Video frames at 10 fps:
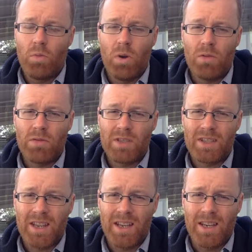won't
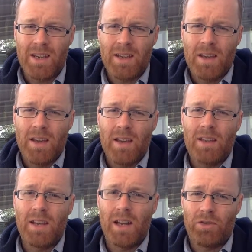see
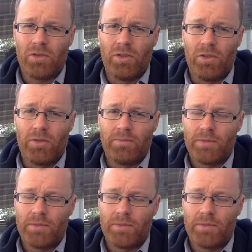the electrons.